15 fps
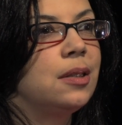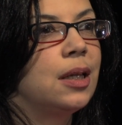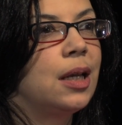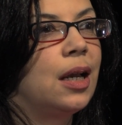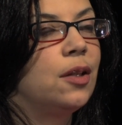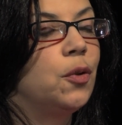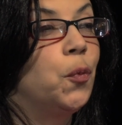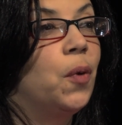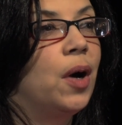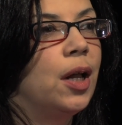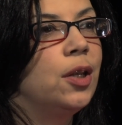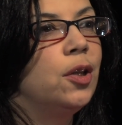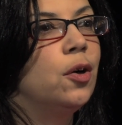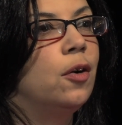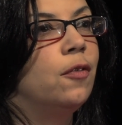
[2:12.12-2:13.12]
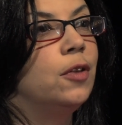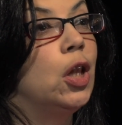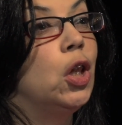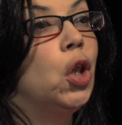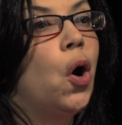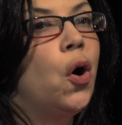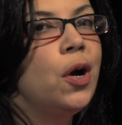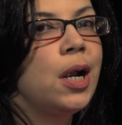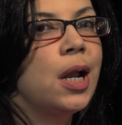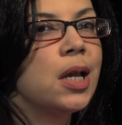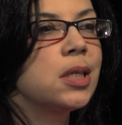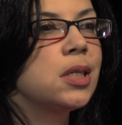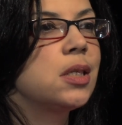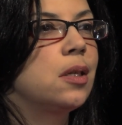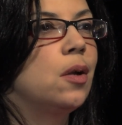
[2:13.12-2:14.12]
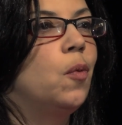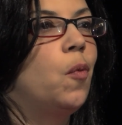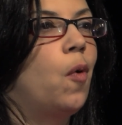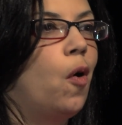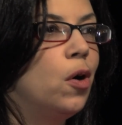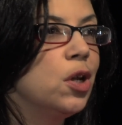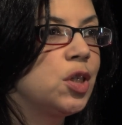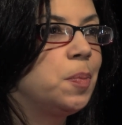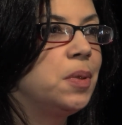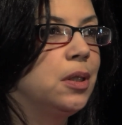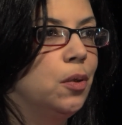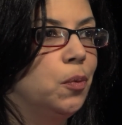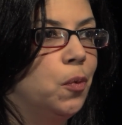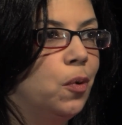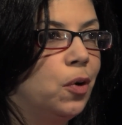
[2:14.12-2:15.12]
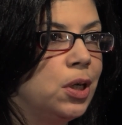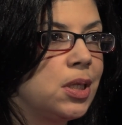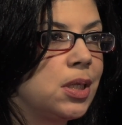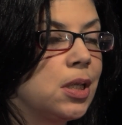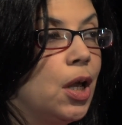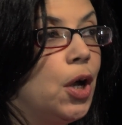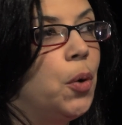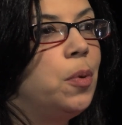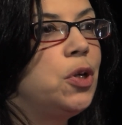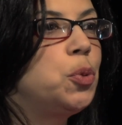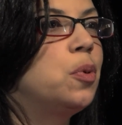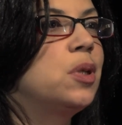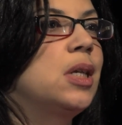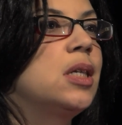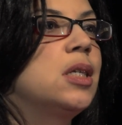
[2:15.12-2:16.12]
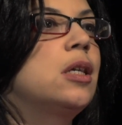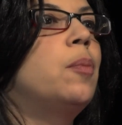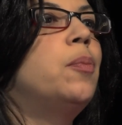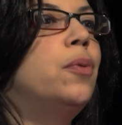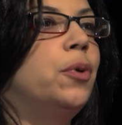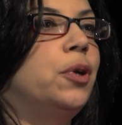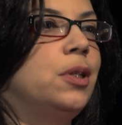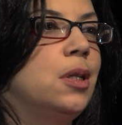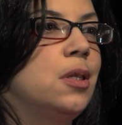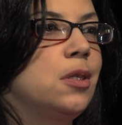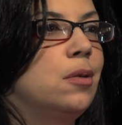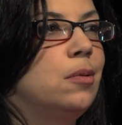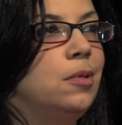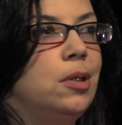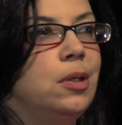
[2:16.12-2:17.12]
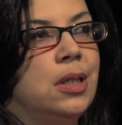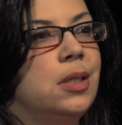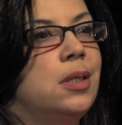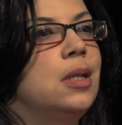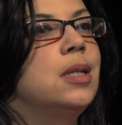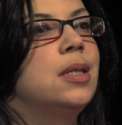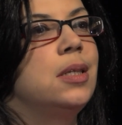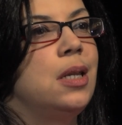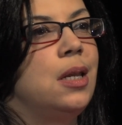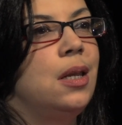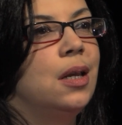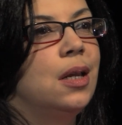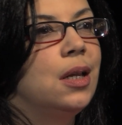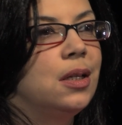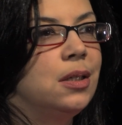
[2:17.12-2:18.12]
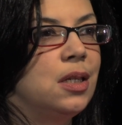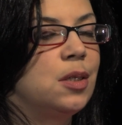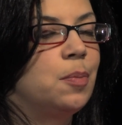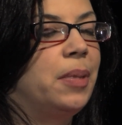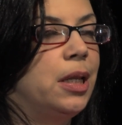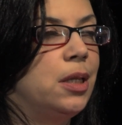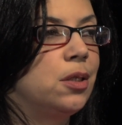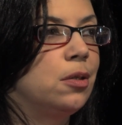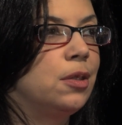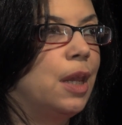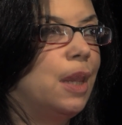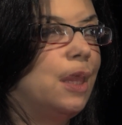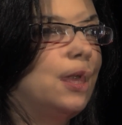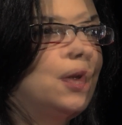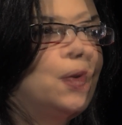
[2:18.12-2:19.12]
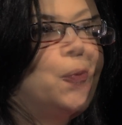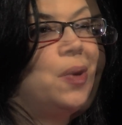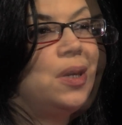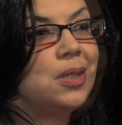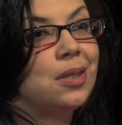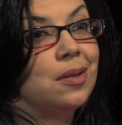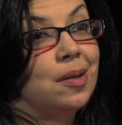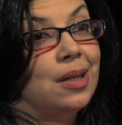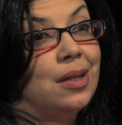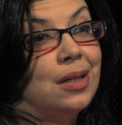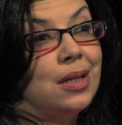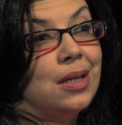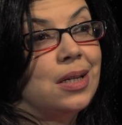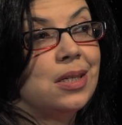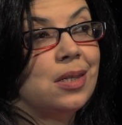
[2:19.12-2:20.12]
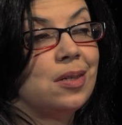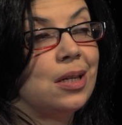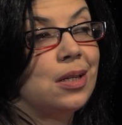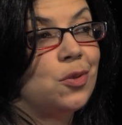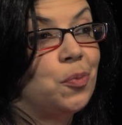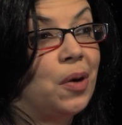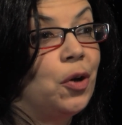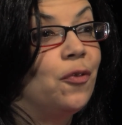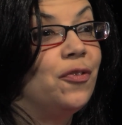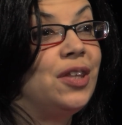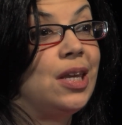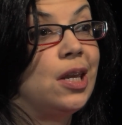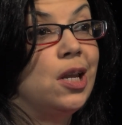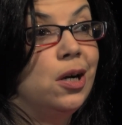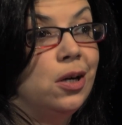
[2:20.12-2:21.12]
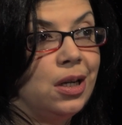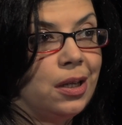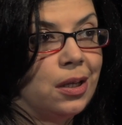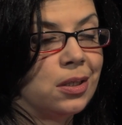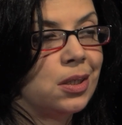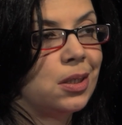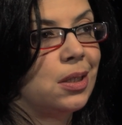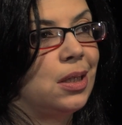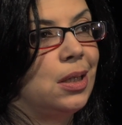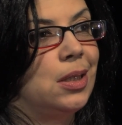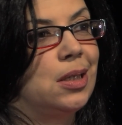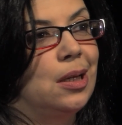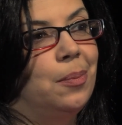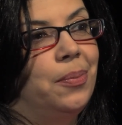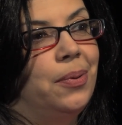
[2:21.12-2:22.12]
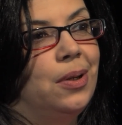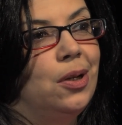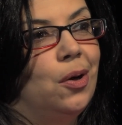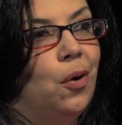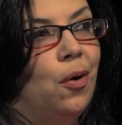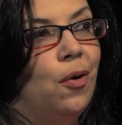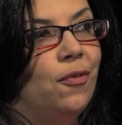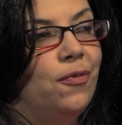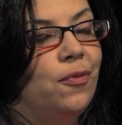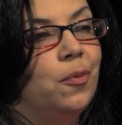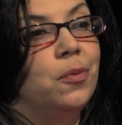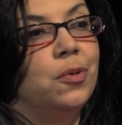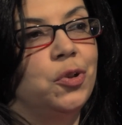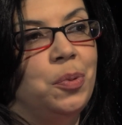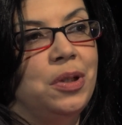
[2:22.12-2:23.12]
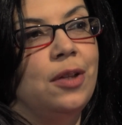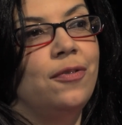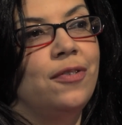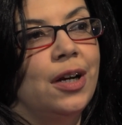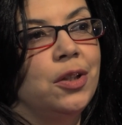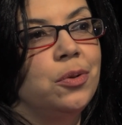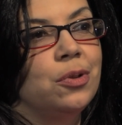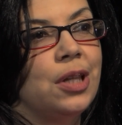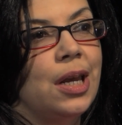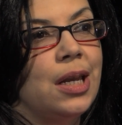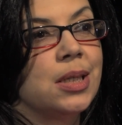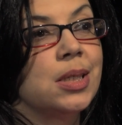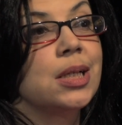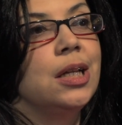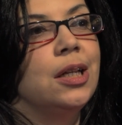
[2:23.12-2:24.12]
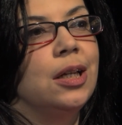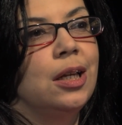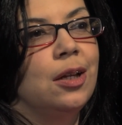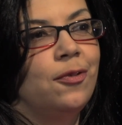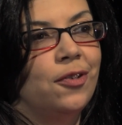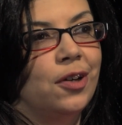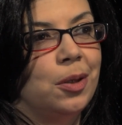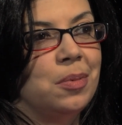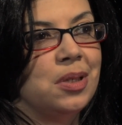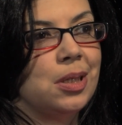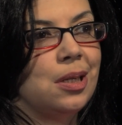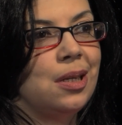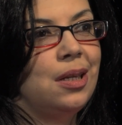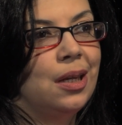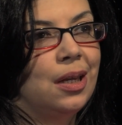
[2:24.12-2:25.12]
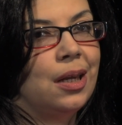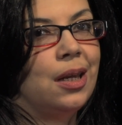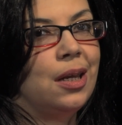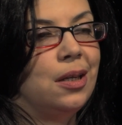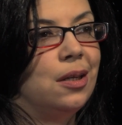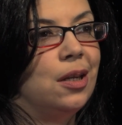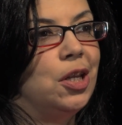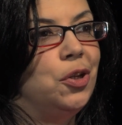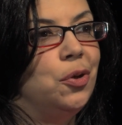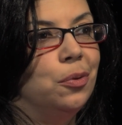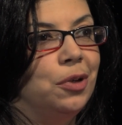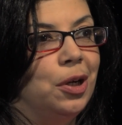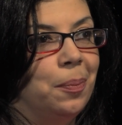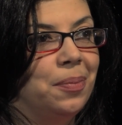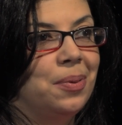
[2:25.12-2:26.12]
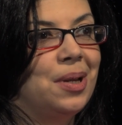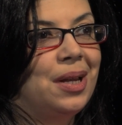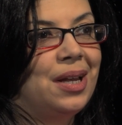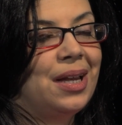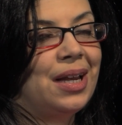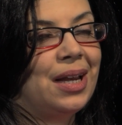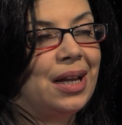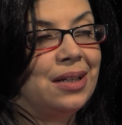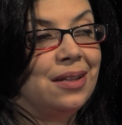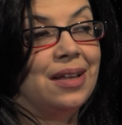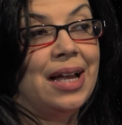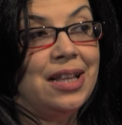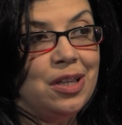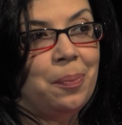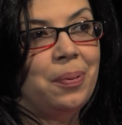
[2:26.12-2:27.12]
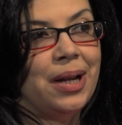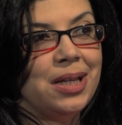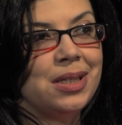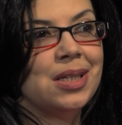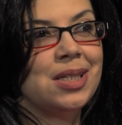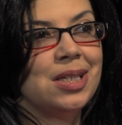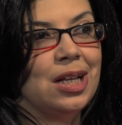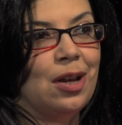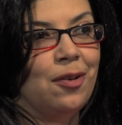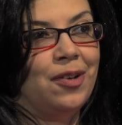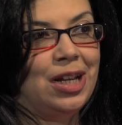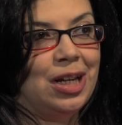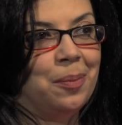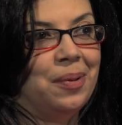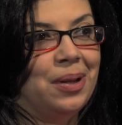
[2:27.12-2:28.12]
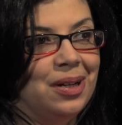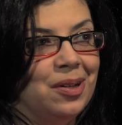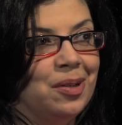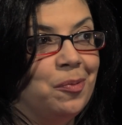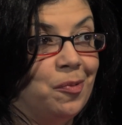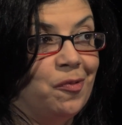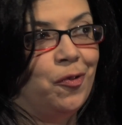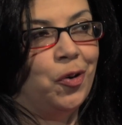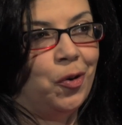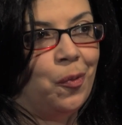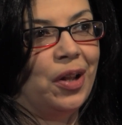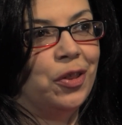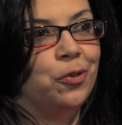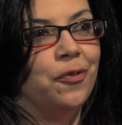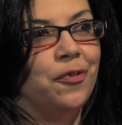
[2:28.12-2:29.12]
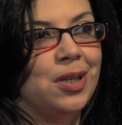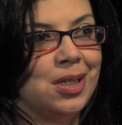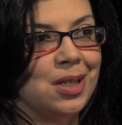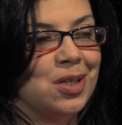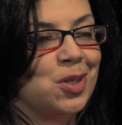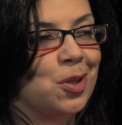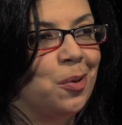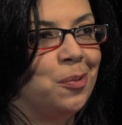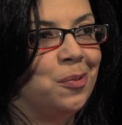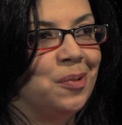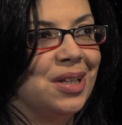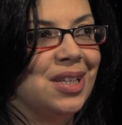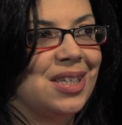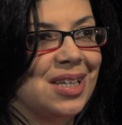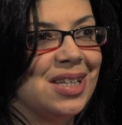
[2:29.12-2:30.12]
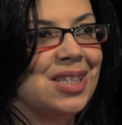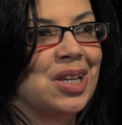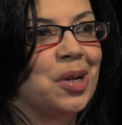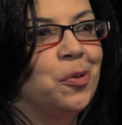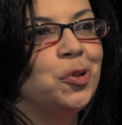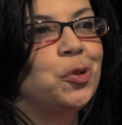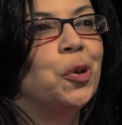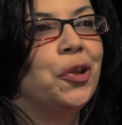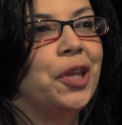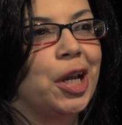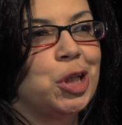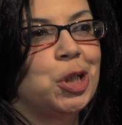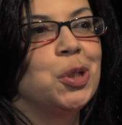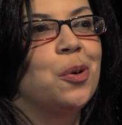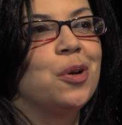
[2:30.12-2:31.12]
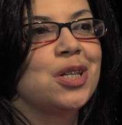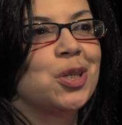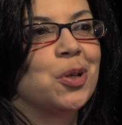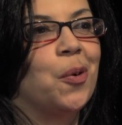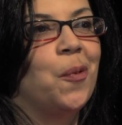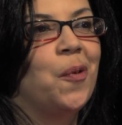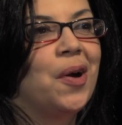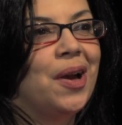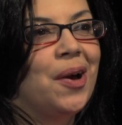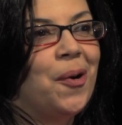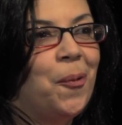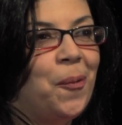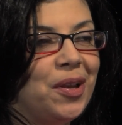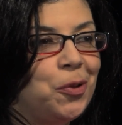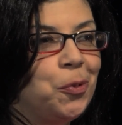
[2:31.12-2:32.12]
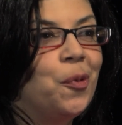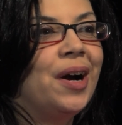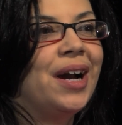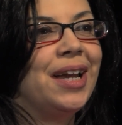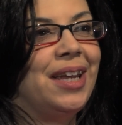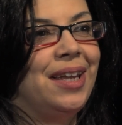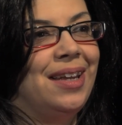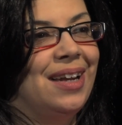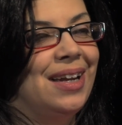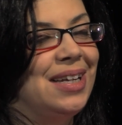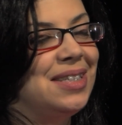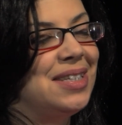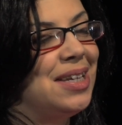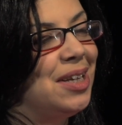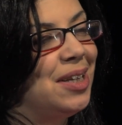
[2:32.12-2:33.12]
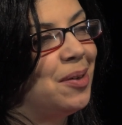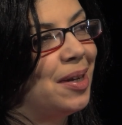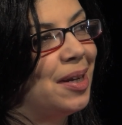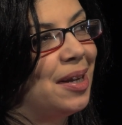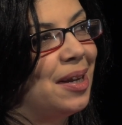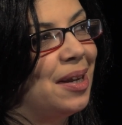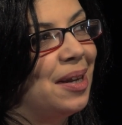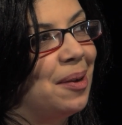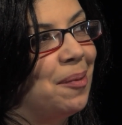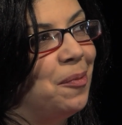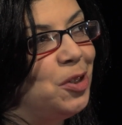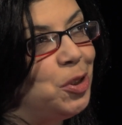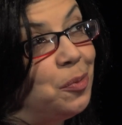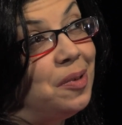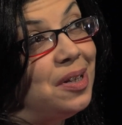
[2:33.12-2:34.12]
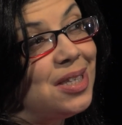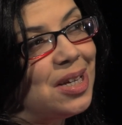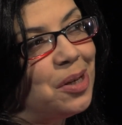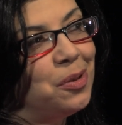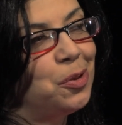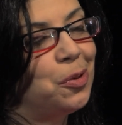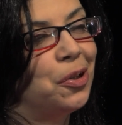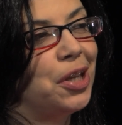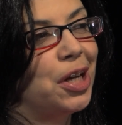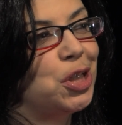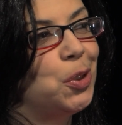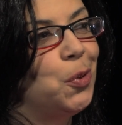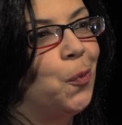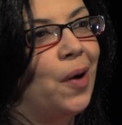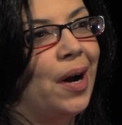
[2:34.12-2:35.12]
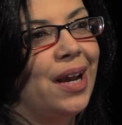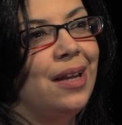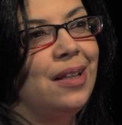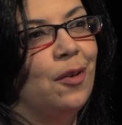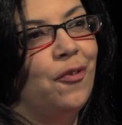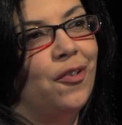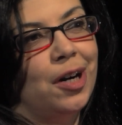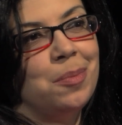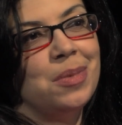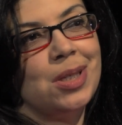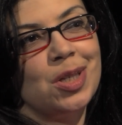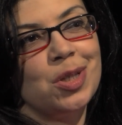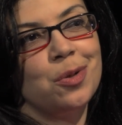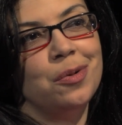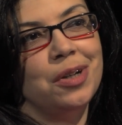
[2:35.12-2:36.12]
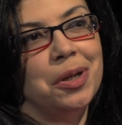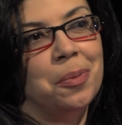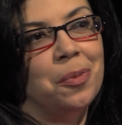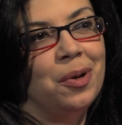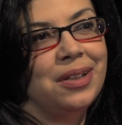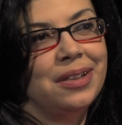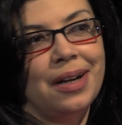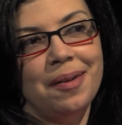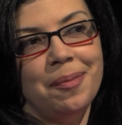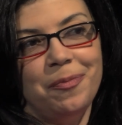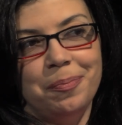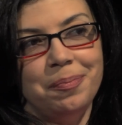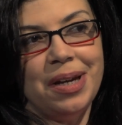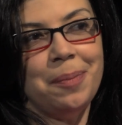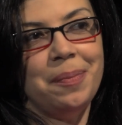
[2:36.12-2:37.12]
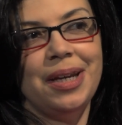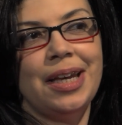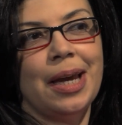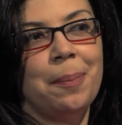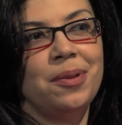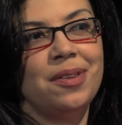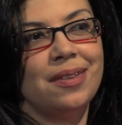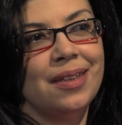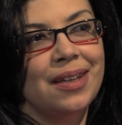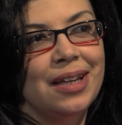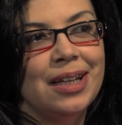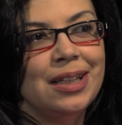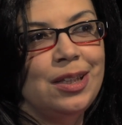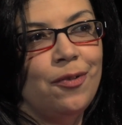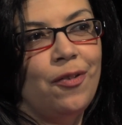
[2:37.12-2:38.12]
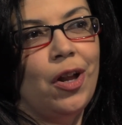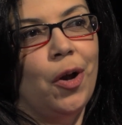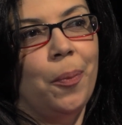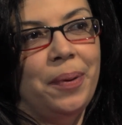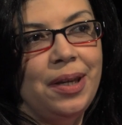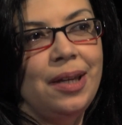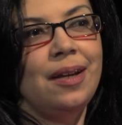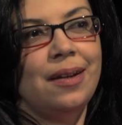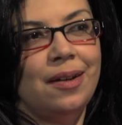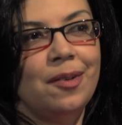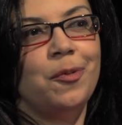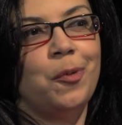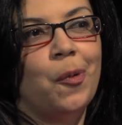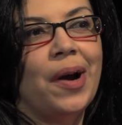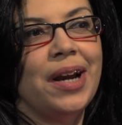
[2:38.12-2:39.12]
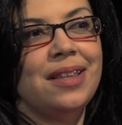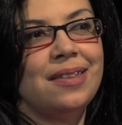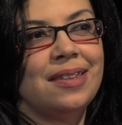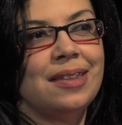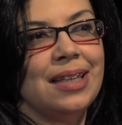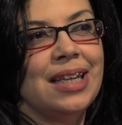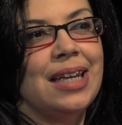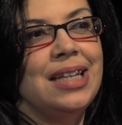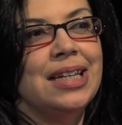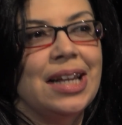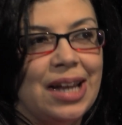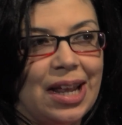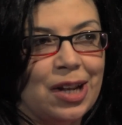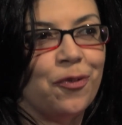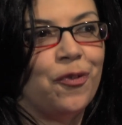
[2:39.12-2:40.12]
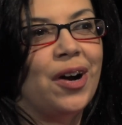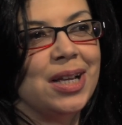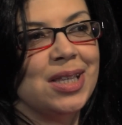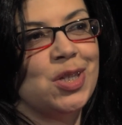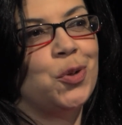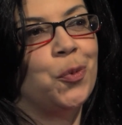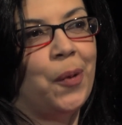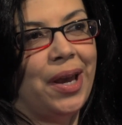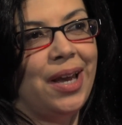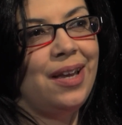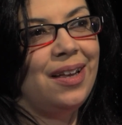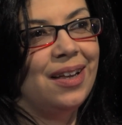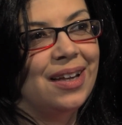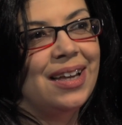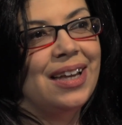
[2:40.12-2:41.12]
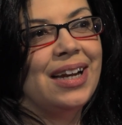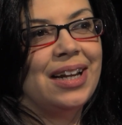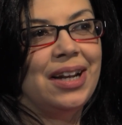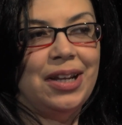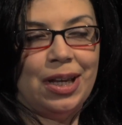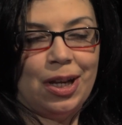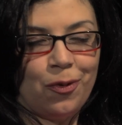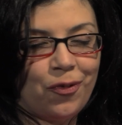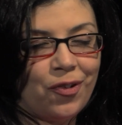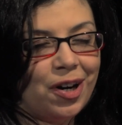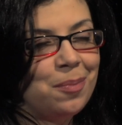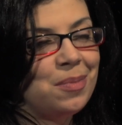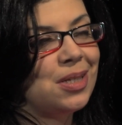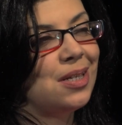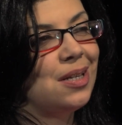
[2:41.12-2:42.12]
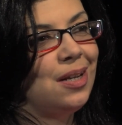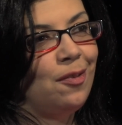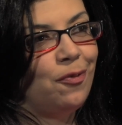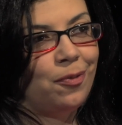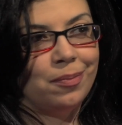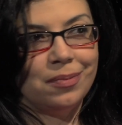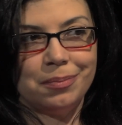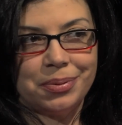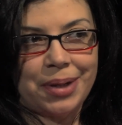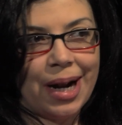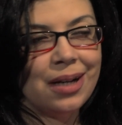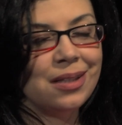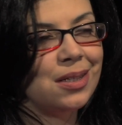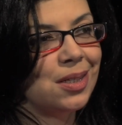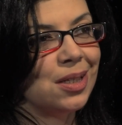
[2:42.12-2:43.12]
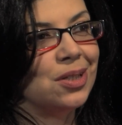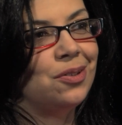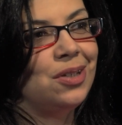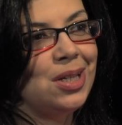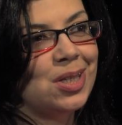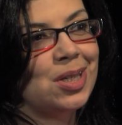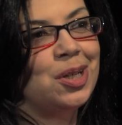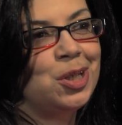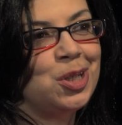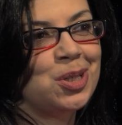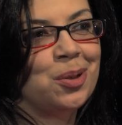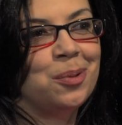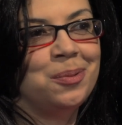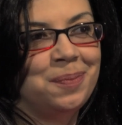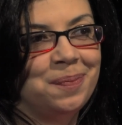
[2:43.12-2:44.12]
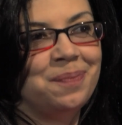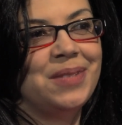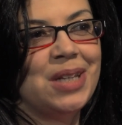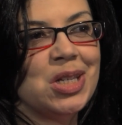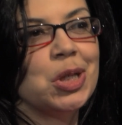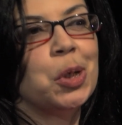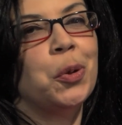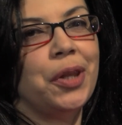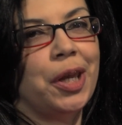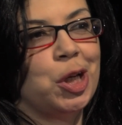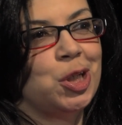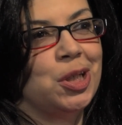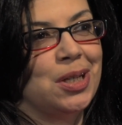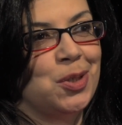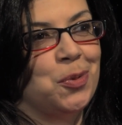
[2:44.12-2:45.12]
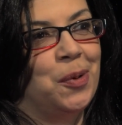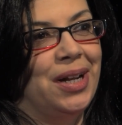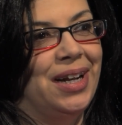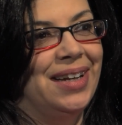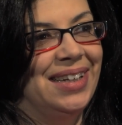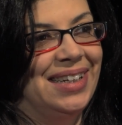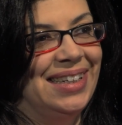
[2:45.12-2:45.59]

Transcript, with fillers: it had one of the longest hospital wards which was unsupported, so you can still see this place today. It's one of the earliest examples of what we define today as clinical pharmacy in Europe. And the place is still available for one to visit. So it's a good connection also with why, I think, it's a good connection why the pharmacy school in Malta maybe kept developing quite in an advanced way, clinical pharmacy, practice and research, so there's a connection as well.